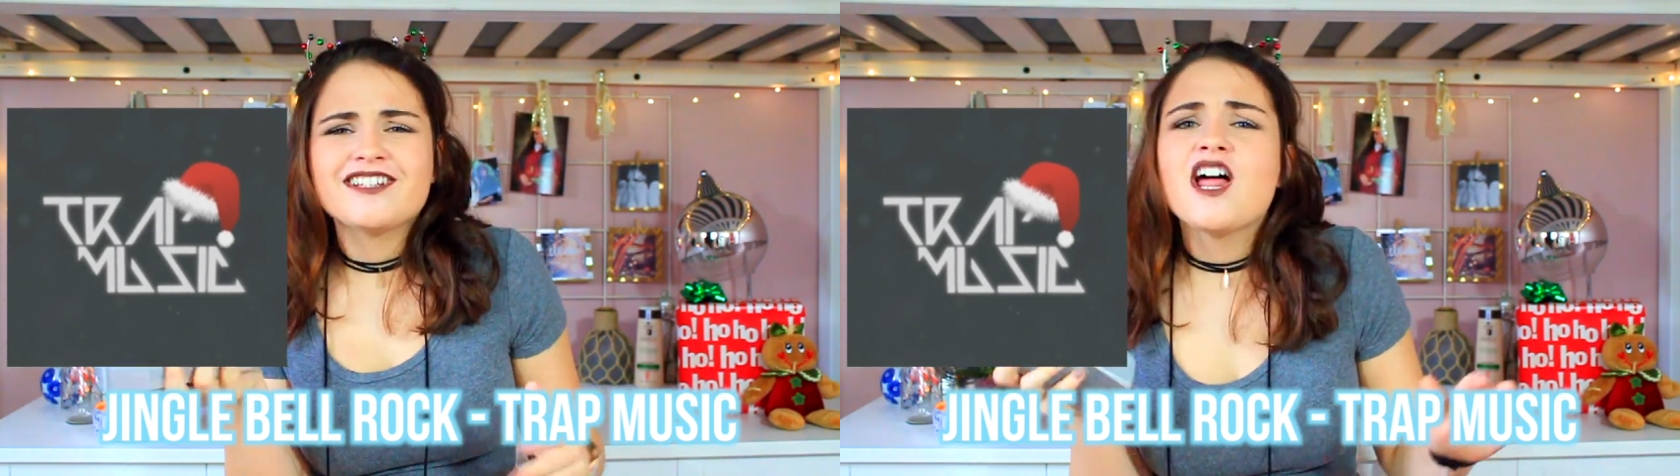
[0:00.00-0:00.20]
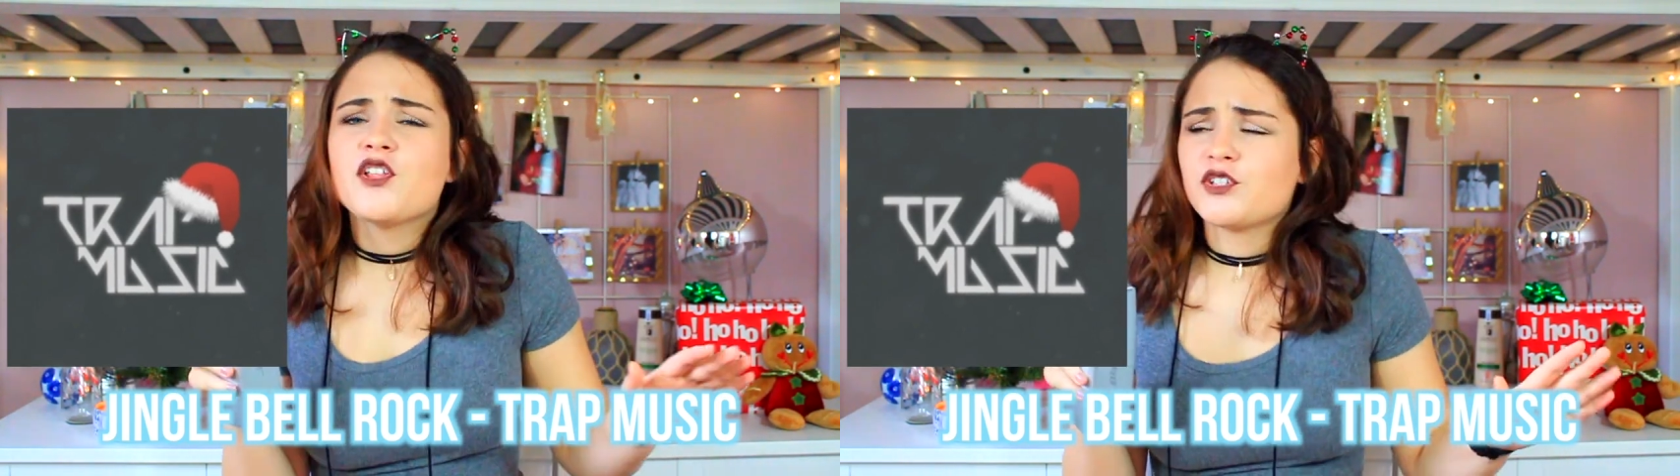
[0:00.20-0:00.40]

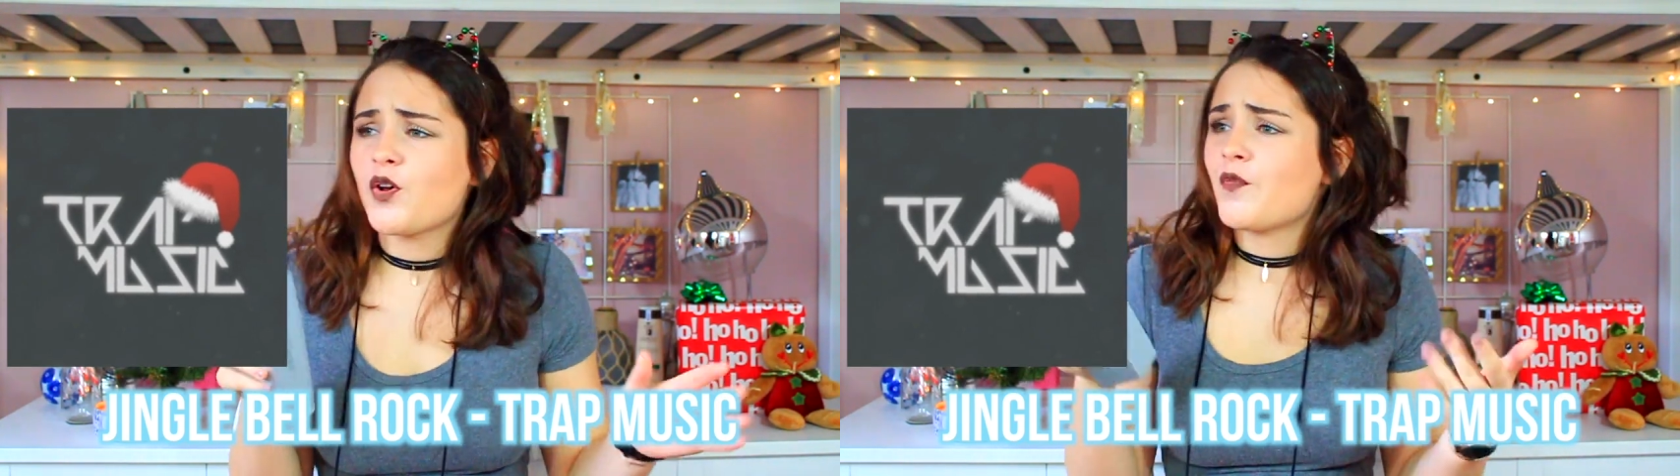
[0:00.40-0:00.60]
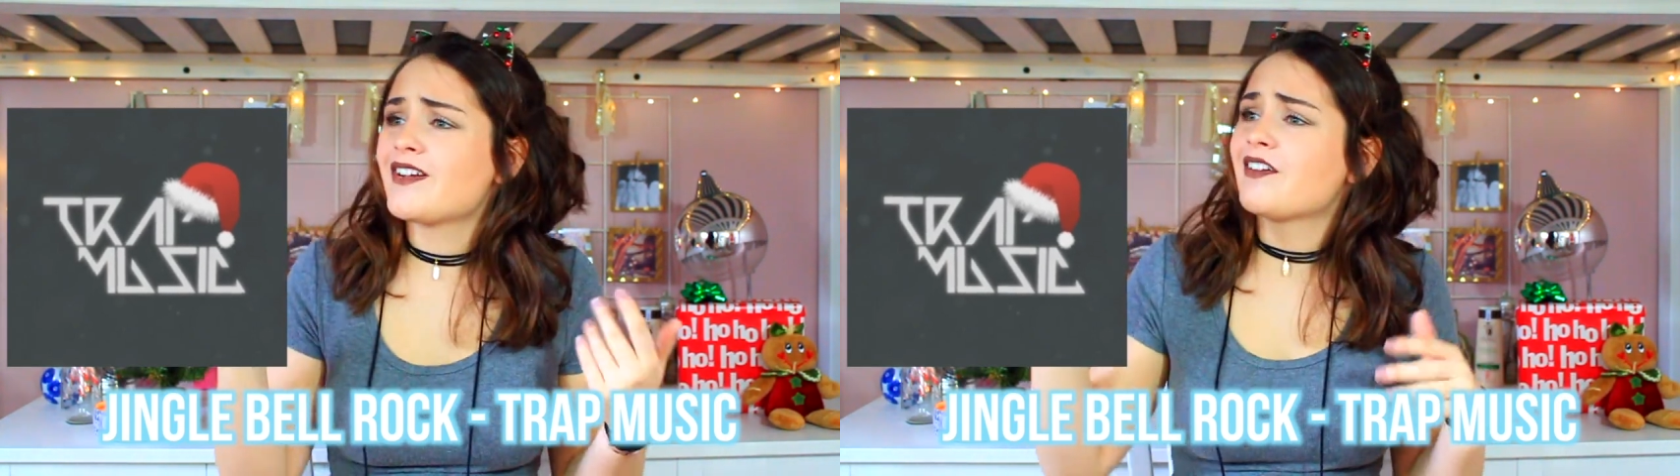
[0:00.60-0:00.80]
up
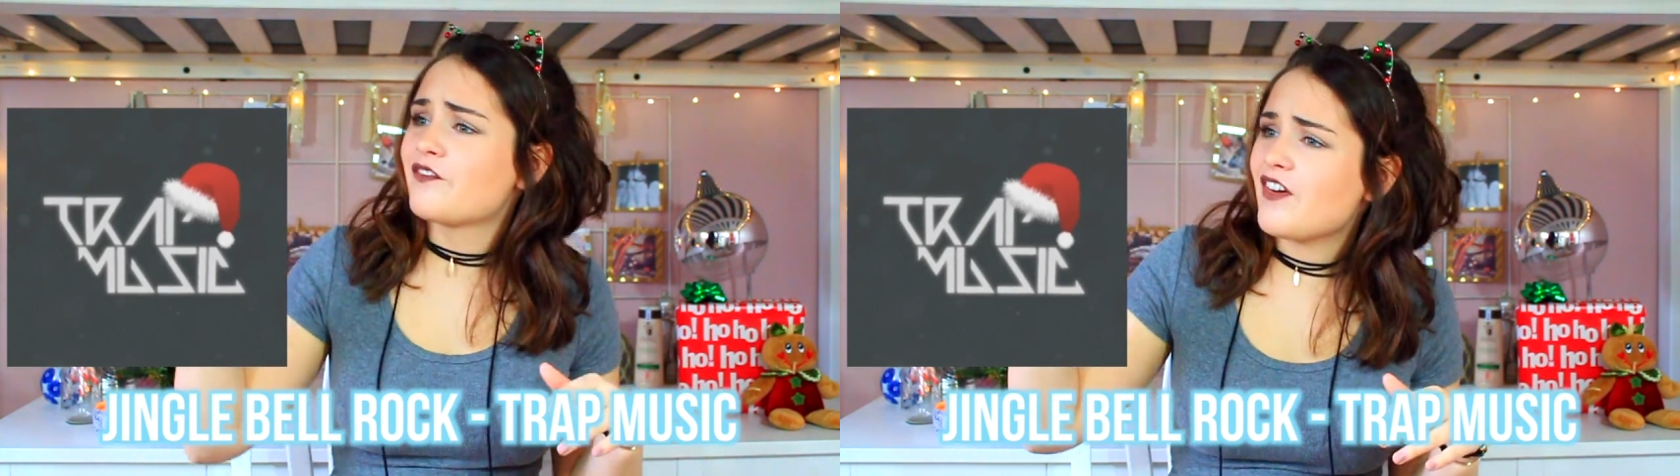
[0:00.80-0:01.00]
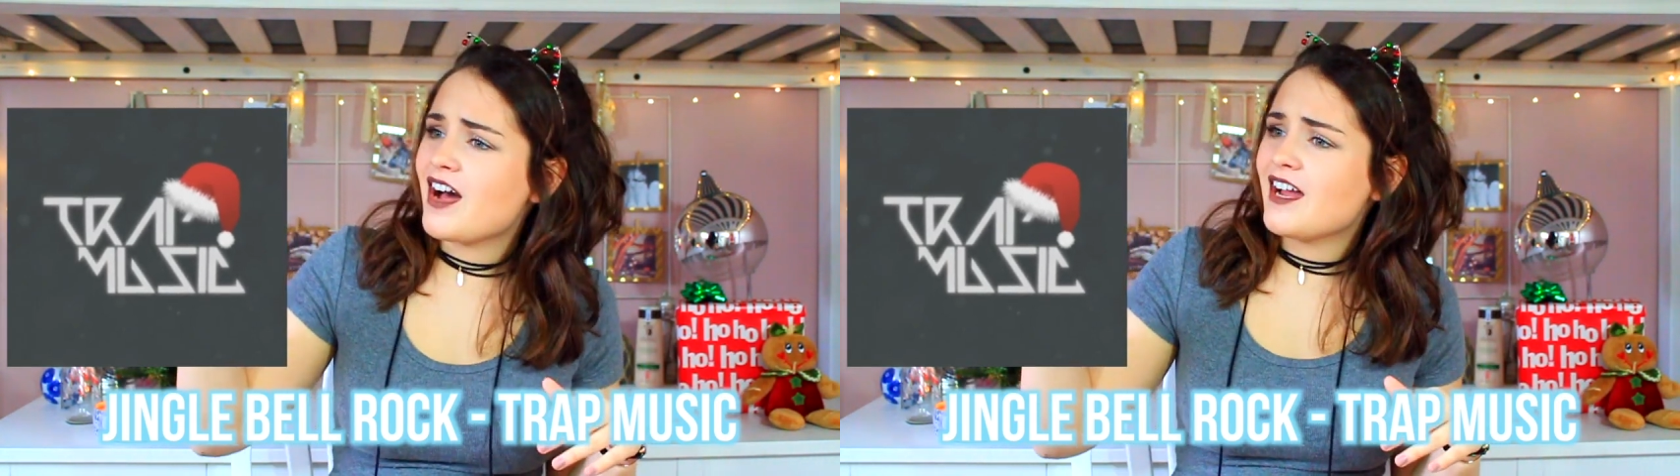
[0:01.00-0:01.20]
bushels
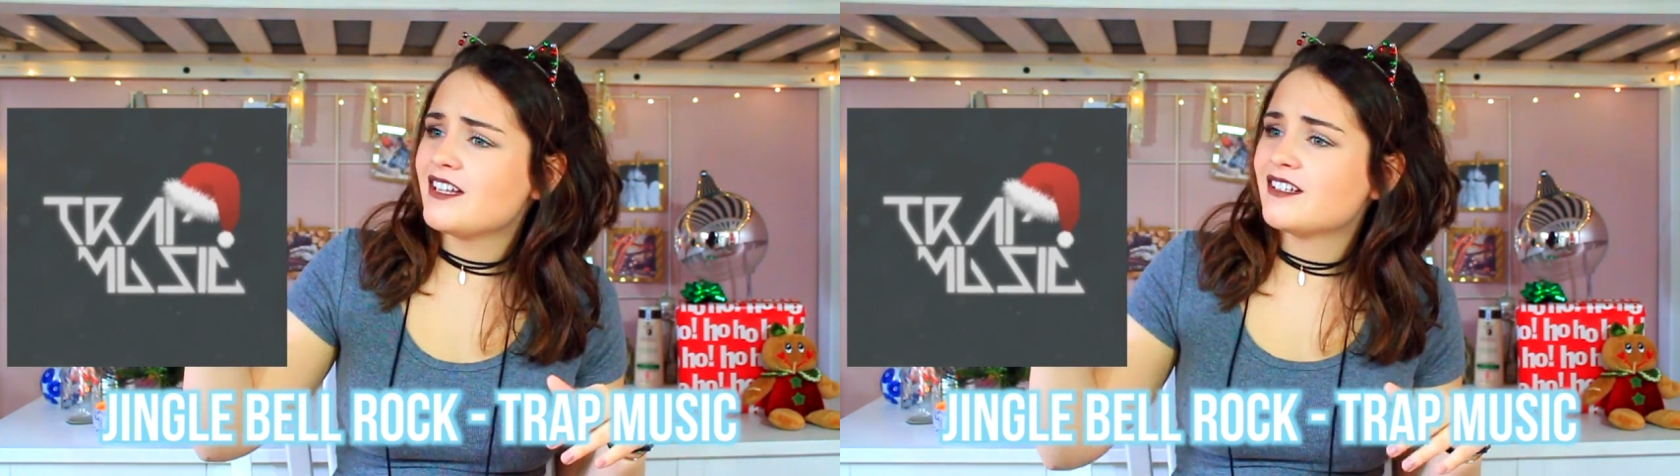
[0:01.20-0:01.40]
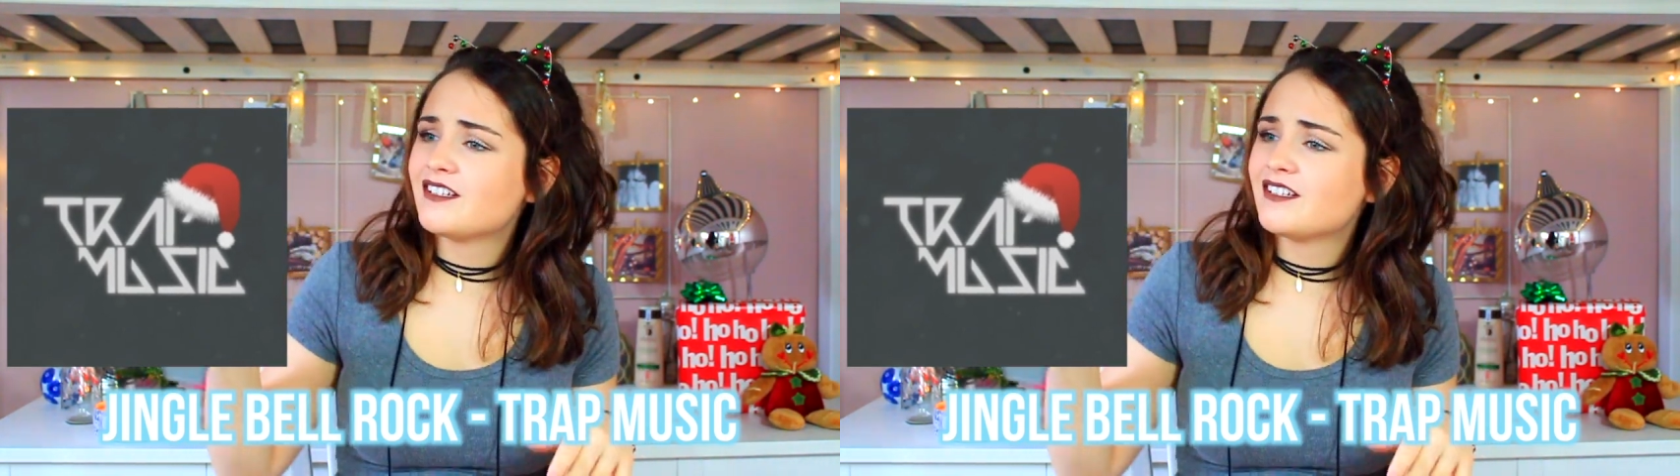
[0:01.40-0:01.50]
of fun.